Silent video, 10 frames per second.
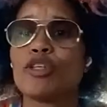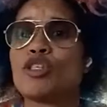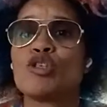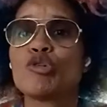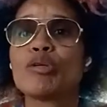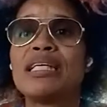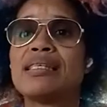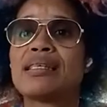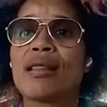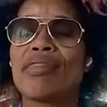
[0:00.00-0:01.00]
for
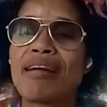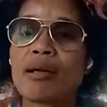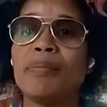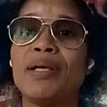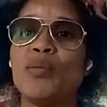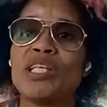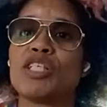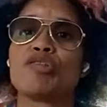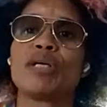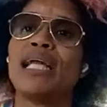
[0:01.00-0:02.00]
Zuri's therapy
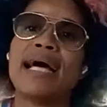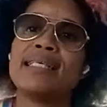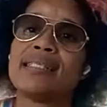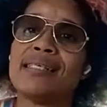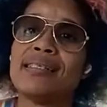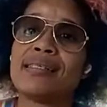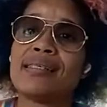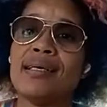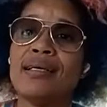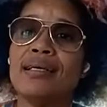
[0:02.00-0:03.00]
when she
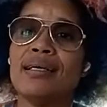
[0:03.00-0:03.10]
realizes